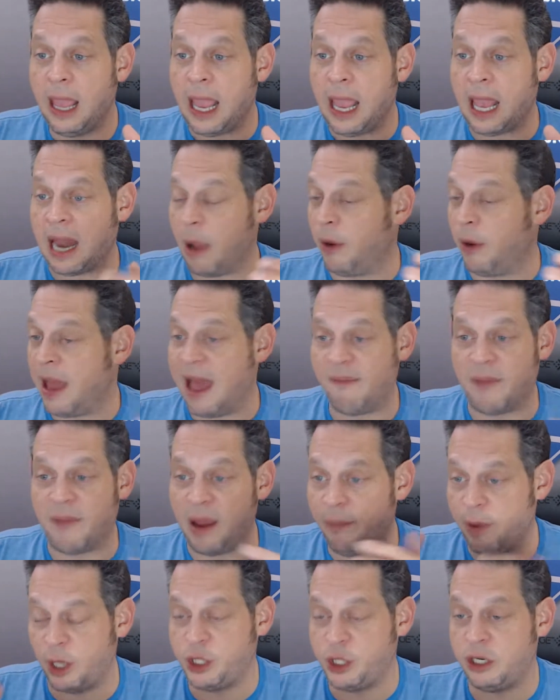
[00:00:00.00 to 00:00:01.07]
And I would have
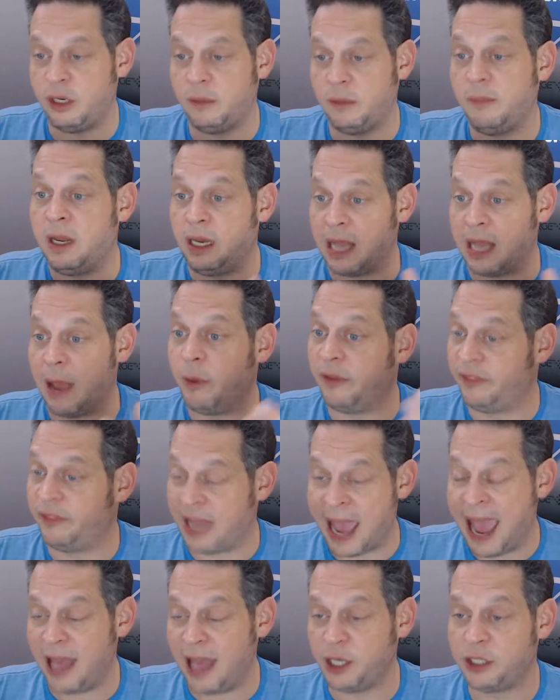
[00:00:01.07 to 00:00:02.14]
my budget, meaning I would have
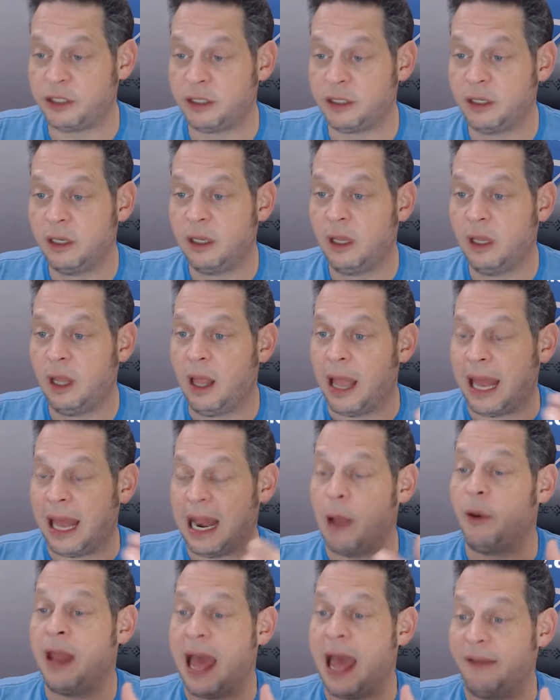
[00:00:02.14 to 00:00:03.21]
cash, and
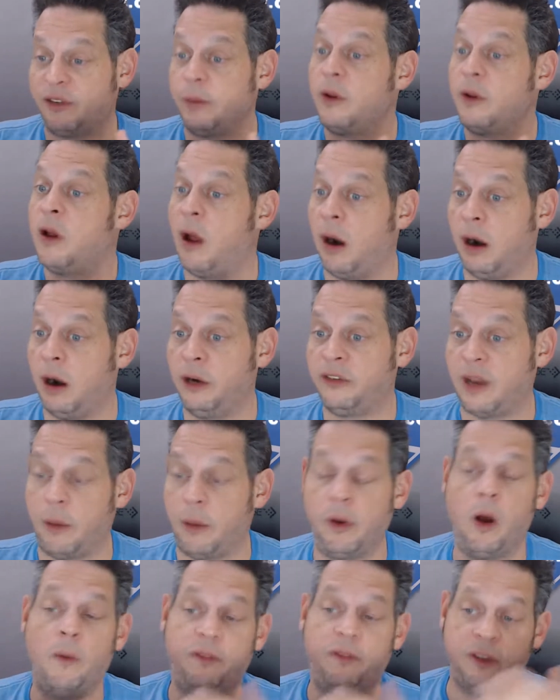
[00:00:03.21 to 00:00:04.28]
I would have some cards that I
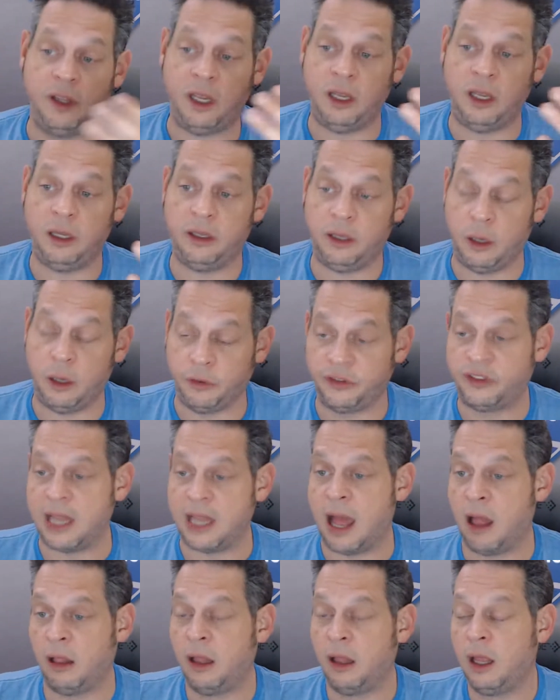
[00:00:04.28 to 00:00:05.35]
would hopefully,
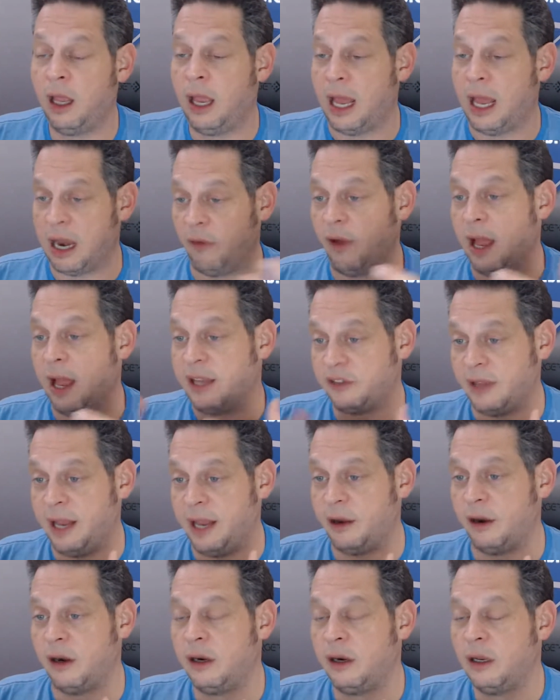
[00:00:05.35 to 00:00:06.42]
sell. And I realized
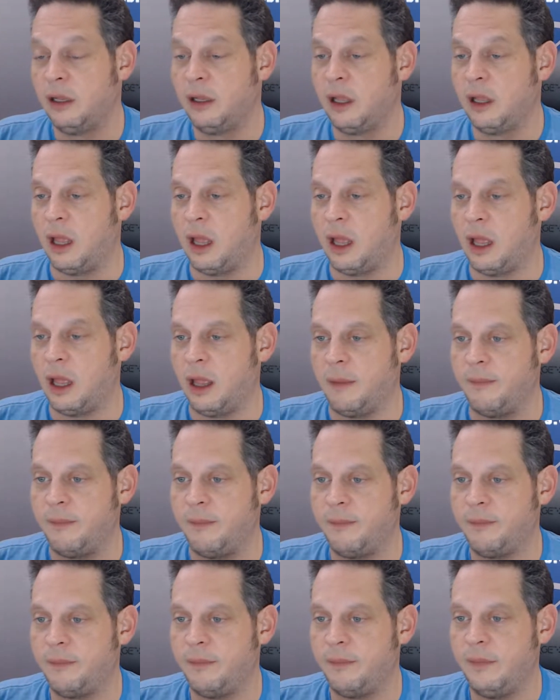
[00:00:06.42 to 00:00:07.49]
later,
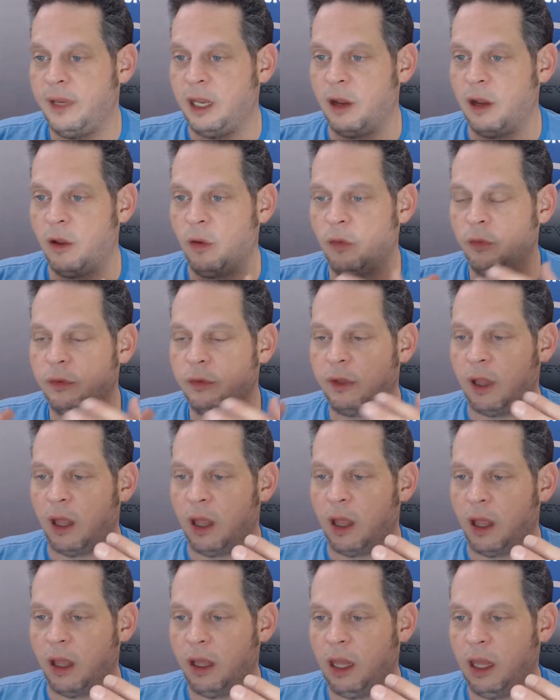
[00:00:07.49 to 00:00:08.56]

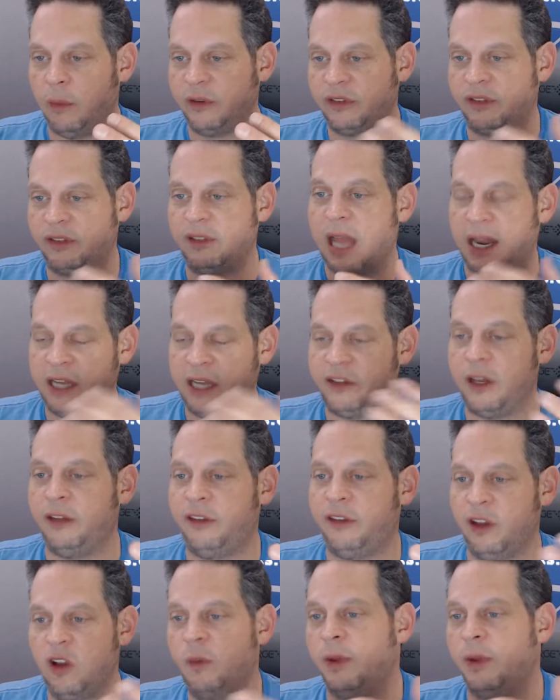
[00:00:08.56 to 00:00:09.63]
it was not easy to
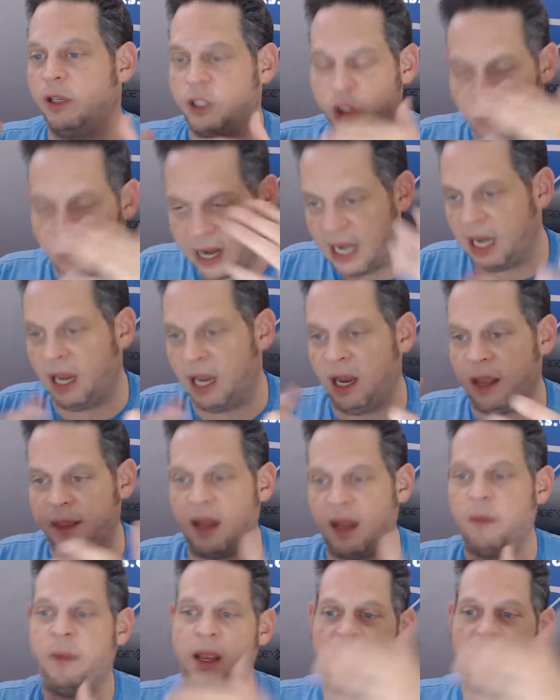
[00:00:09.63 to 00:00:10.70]
do, but trading and
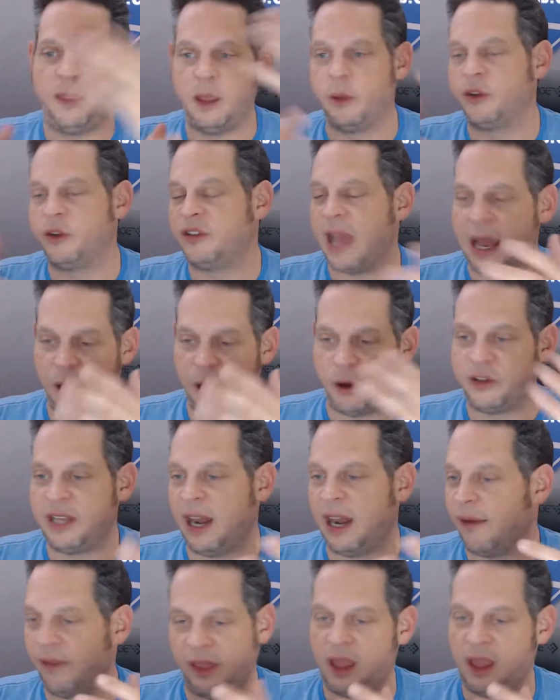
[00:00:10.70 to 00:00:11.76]
then being on the other side and
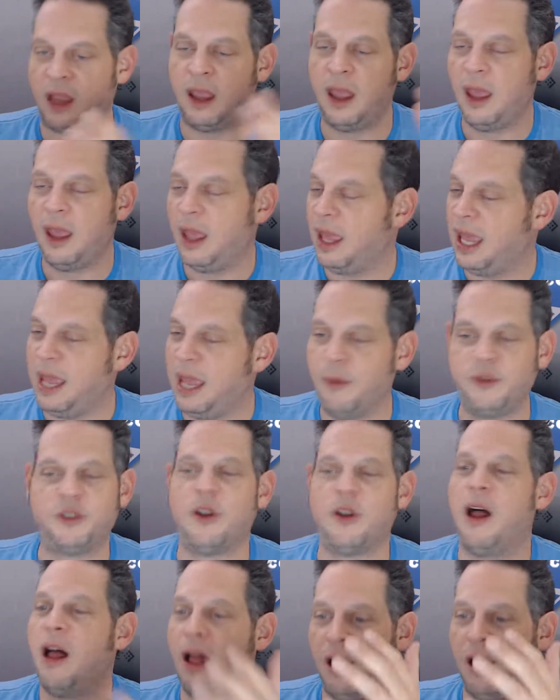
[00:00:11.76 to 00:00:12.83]
understand everything, it was
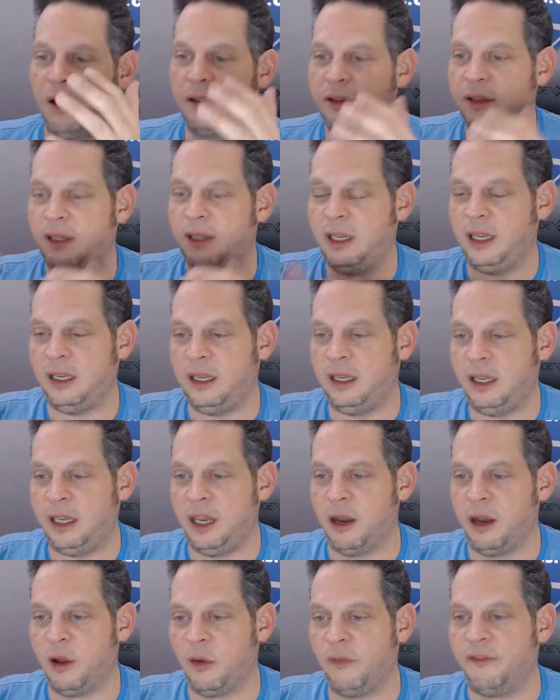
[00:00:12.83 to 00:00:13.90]
all,
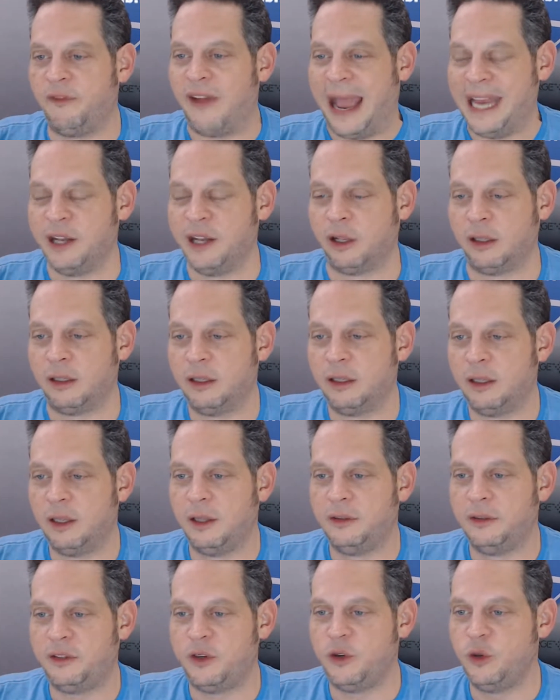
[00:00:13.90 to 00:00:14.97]
vital
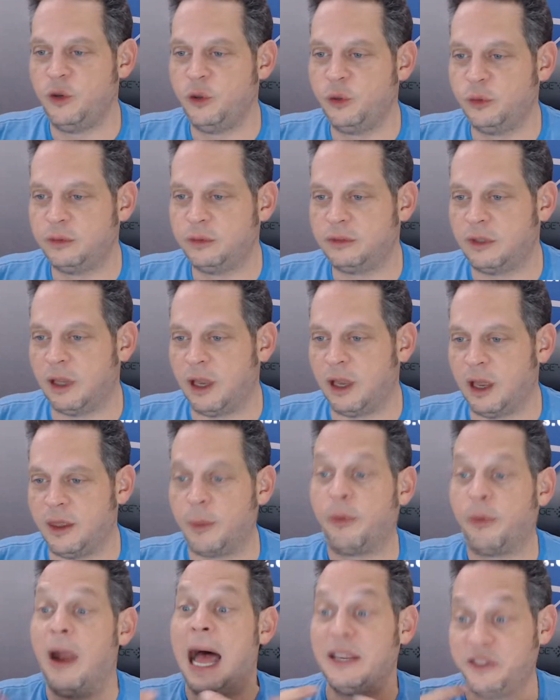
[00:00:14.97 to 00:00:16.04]
to the
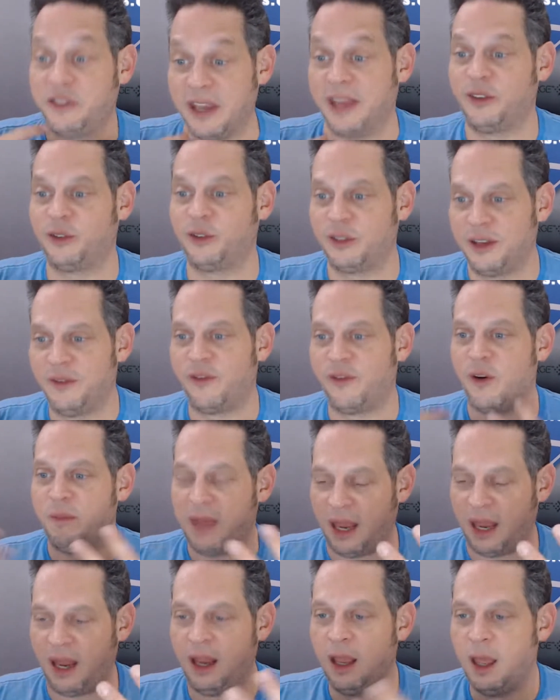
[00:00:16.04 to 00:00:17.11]
process for
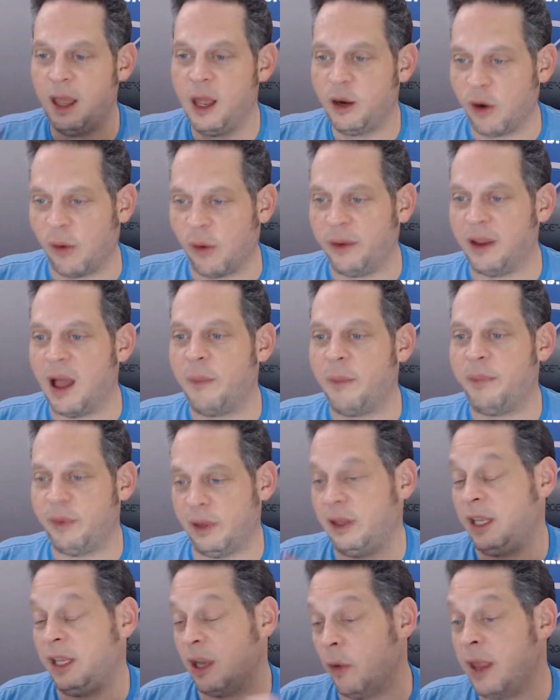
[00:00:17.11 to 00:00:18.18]
me growing up,
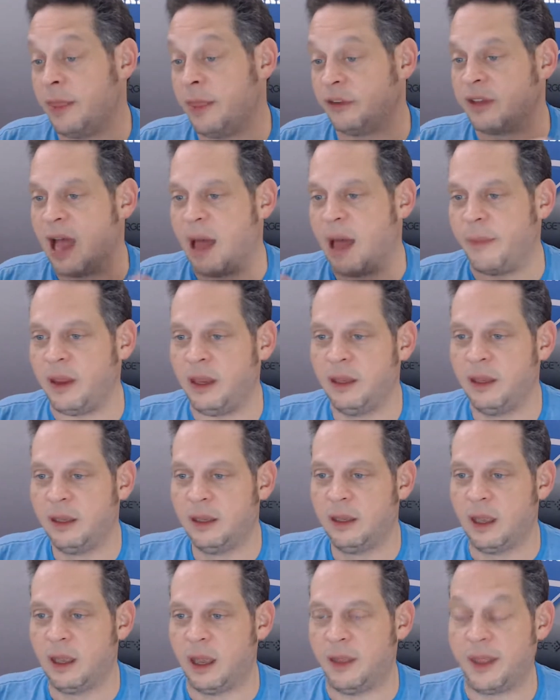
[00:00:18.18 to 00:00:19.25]
in this hobby
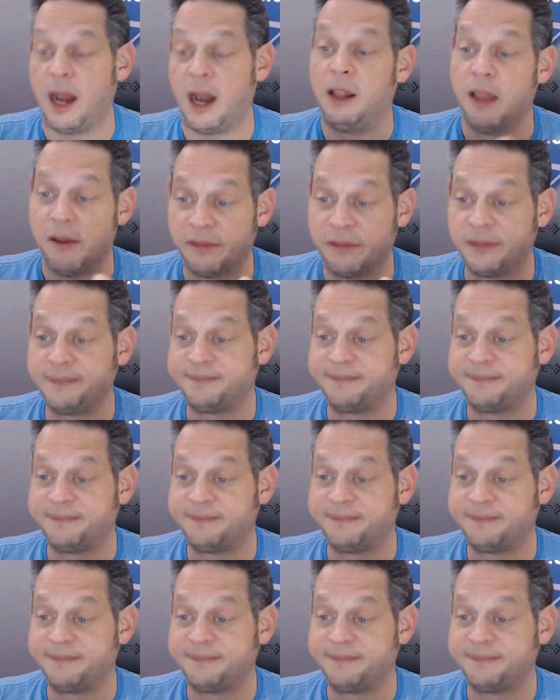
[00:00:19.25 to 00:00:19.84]
that I love.